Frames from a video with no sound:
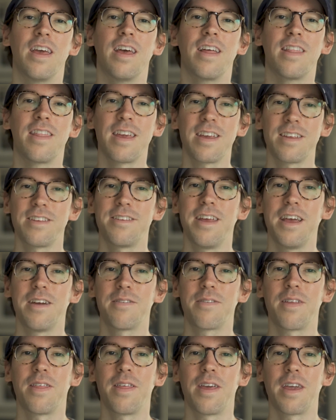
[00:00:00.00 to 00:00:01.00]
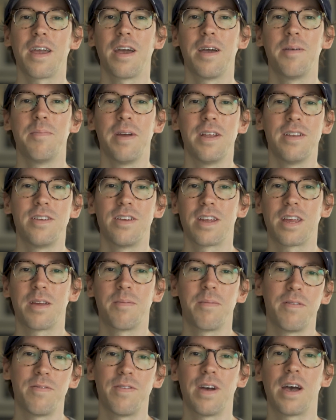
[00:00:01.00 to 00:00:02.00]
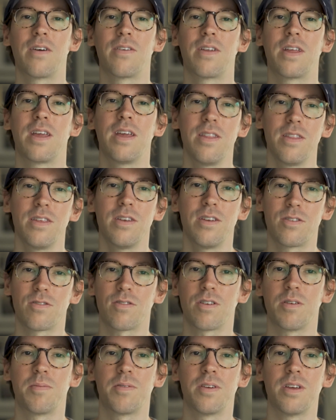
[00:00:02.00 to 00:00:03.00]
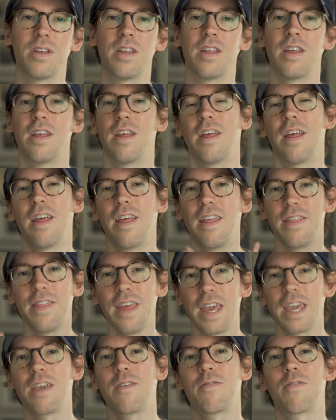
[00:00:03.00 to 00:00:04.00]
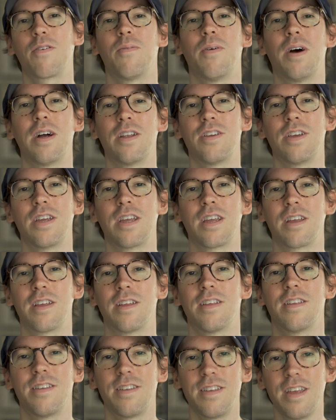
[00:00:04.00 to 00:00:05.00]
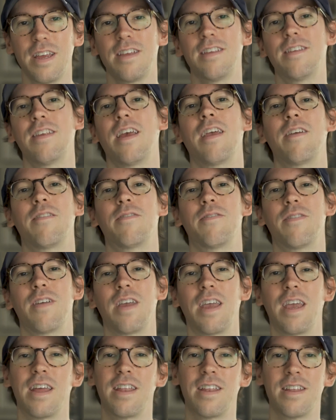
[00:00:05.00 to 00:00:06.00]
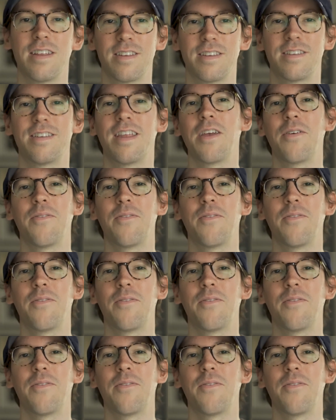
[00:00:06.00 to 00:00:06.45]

Links to everything I mentioned can be found in the description. Thank you for watching, stay safe, and stay